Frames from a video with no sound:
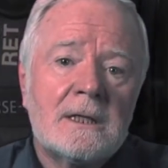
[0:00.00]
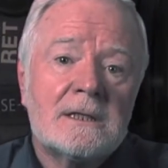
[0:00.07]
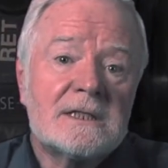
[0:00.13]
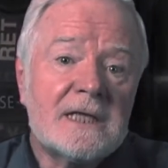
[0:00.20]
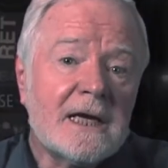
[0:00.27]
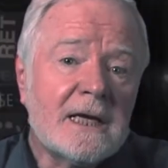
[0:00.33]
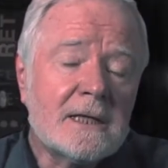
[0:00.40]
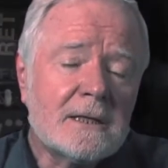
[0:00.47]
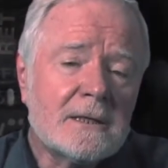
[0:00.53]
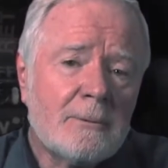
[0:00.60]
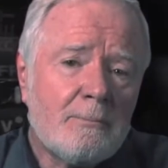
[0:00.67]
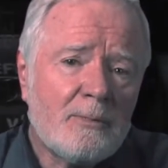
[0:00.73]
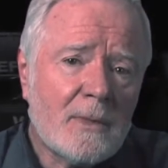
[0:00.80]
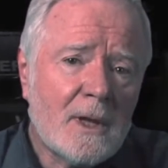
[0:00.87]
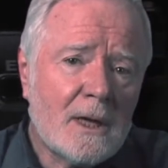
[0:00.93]

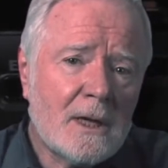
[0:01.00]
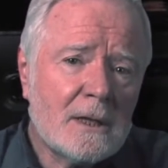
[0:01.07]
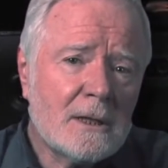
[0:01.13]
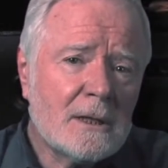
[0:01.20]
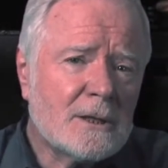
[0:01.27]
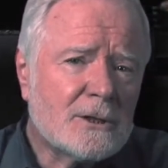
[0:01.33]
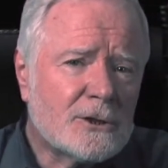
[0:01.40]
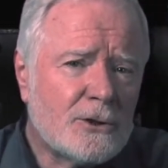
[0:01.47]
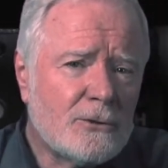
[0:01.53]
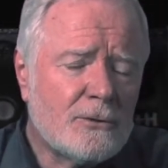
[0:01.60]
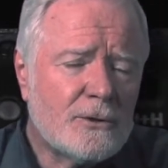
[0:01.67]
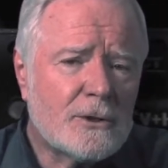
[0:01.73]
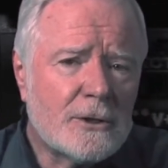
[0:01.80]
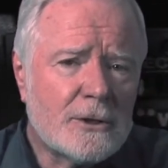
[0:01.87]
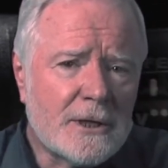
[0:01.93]
Second, in the
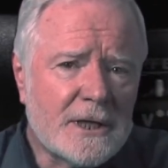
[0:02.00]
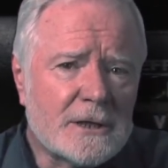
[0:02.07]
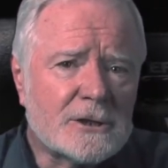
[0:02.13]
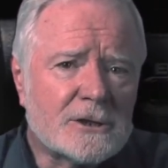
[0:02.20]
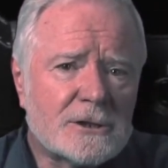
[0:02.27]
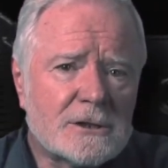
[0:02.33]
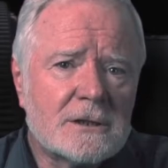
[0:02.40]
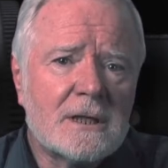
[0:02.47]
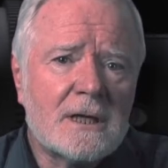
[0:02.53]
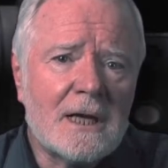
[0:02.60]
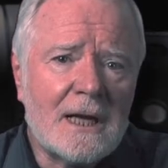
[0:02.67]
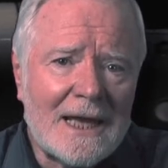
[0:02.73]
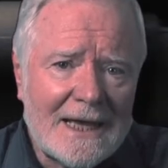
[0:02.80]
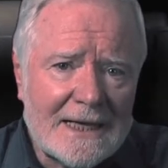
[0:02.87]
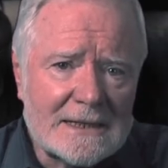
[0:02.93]
two-third inch
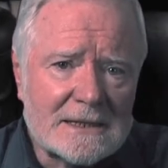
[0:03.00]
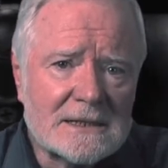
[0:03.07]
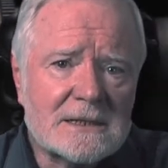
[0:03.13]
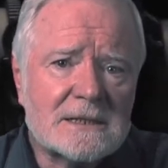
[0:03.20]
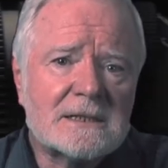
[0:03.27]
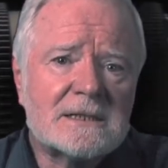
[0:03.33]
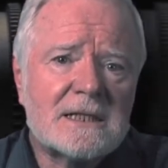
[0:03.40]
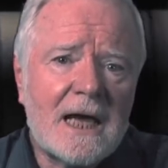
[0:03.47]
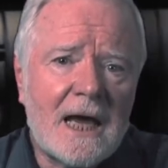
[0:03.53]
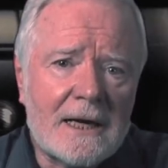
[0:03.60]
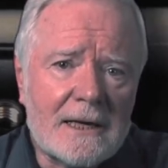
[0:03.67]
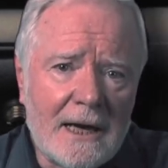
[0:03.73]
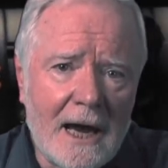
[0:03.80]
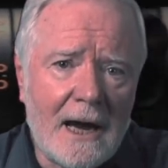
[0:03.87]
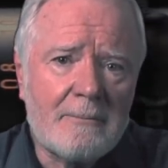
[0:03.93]
lenses
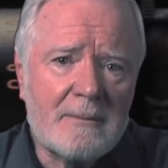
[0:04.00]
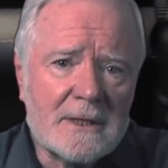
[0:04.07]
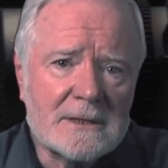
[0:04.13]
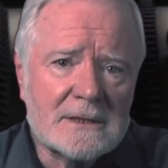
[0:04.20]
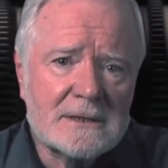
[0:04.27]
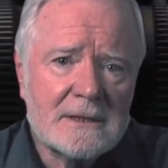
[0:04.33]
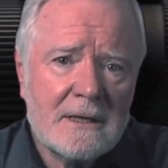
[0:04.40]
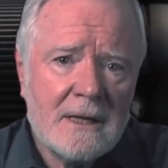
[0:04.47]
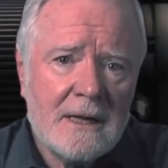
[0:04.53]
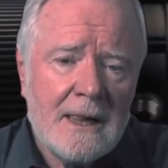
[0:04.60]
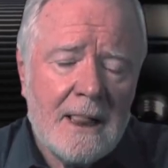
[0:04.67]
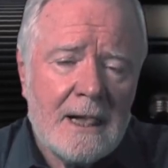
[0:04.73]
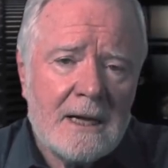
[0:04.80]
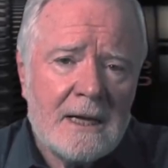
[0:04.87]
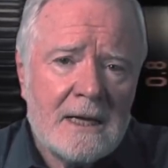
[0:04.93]
and cameras,
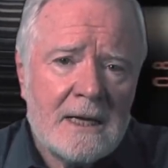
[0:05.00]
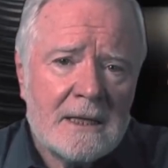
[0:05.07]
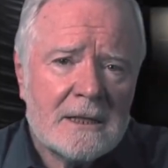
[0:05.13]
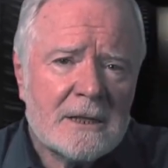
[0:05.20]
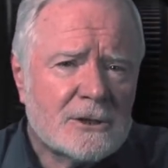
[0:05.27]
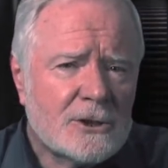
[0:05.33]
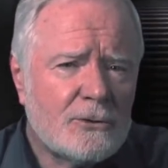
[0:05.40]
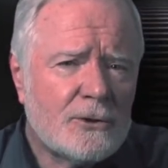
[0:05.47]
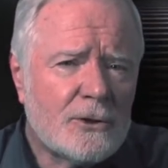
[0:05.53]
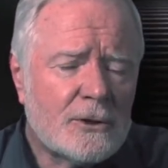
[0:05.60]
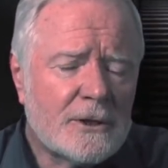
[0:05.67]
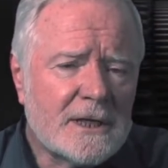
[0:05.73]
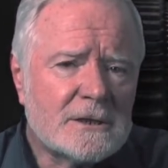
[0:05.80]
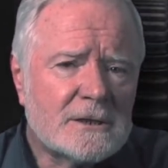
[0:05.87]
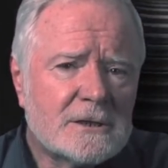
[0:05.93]
the
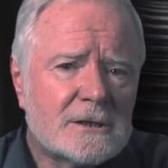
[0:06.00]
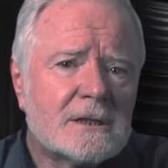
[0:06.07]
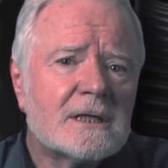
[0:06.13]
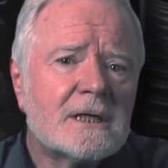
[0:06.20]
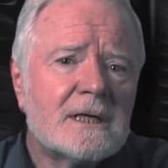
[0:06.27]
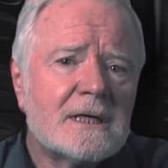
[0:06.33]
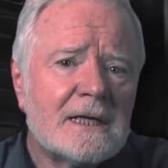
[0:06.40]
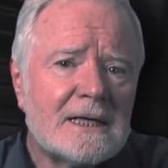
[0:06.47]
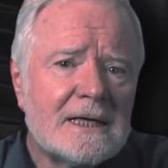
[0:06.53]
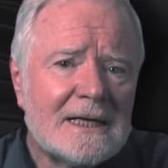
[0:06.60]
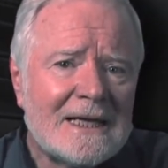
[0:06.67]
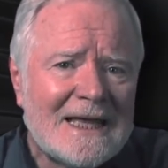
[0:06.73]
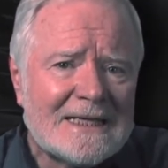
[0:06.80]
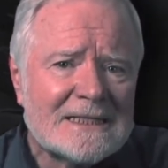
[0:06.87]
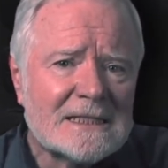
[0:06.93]
two-third inch
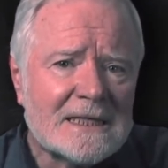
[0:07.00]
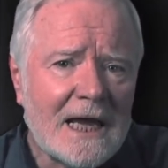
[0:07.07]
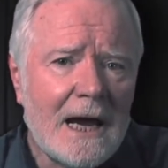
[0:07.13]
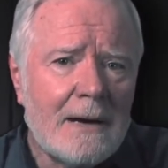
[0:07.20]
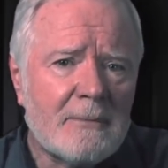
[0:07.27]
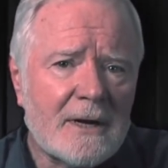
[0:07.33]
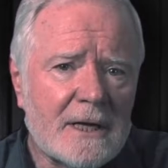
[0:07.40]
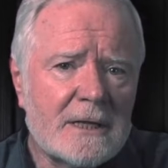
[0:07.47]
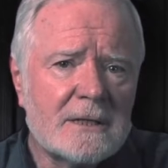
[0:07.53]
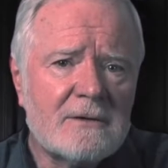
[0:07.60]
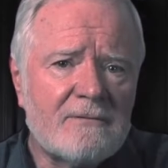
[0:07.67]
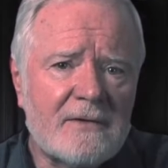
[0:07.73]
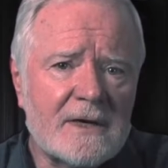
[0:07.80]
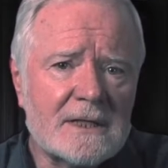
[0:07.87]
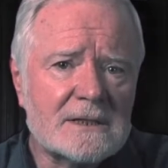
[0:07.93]
lens camera
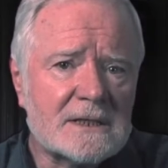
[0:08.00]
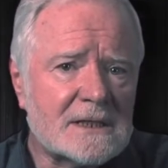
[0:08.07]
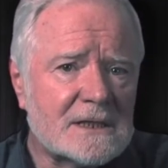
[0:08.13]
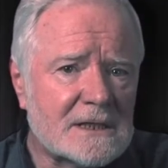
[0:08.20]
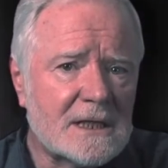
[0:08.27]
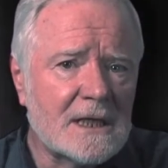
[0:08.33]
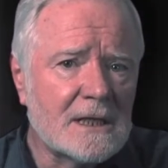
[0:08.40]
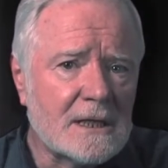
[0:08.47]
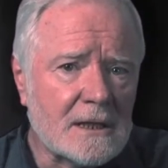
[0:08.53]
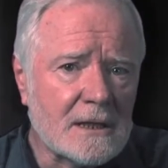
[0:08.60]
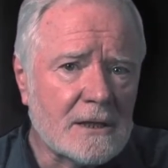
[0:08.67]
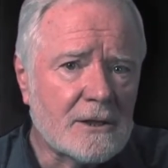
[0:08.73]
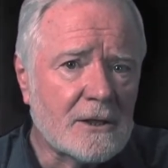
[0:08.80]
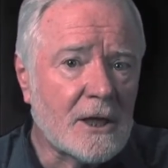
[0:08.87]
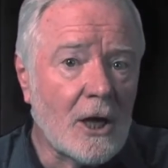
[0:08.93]
interface is
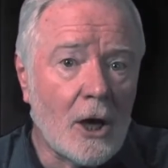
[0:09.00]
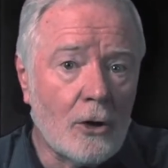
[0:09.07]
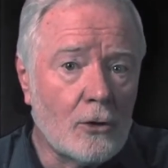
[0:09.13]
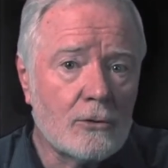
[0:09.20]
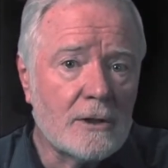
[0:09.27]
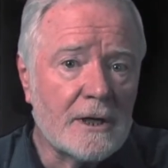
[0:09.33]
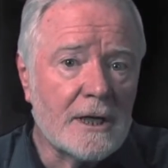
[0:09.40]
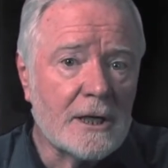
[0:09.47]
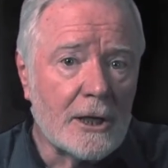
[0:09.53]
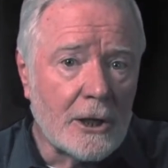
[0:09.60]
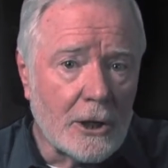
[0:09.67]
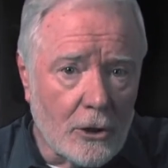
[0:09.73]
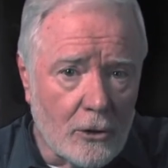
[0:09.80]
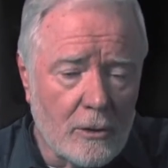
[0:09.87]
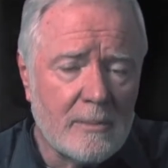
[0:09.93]
still the only
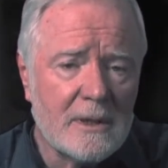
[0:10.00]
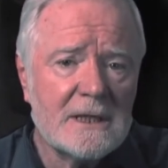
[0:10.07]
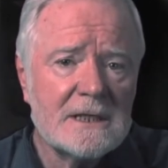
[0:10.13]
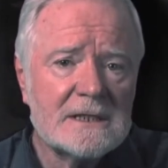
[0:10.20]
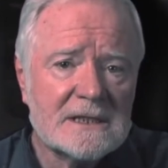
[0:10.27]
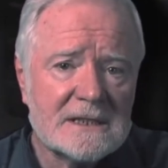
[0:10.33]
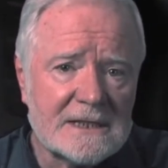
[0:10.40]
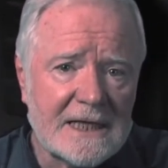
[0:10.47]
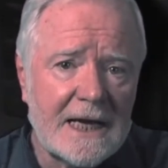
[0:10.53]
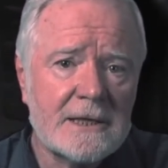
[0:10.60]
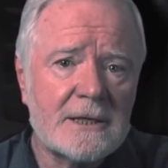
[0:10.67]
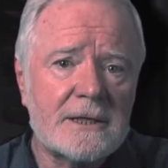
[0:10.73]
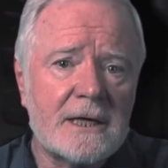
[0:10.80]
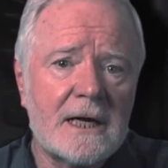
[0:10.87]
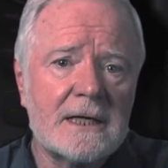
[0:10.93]
globally
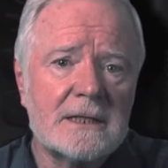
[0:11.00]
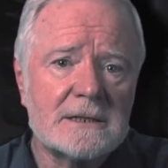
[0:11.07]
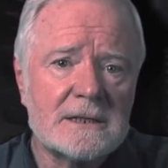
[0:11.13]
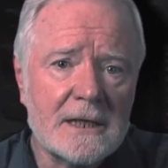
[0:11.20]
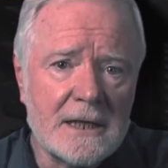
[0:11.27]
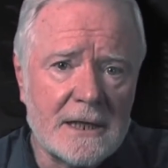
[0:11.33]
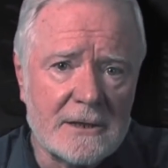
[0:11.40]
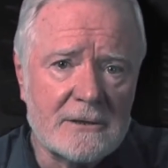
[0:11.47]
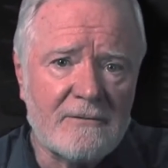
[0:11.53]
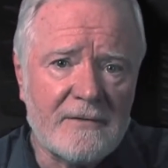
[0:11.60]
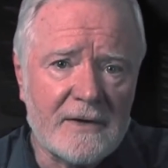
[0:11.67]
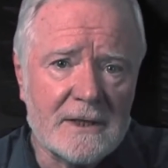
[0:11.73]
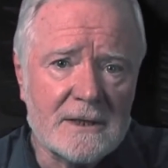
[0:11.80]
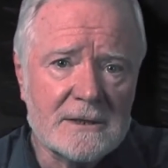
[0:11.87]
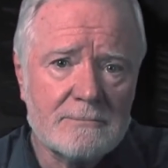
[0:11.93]
standardized
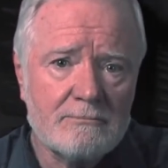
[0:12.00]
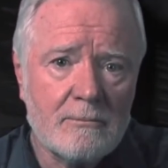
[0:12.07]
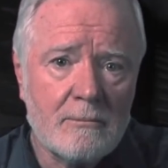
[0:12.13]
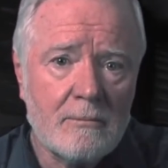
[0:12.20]
interface,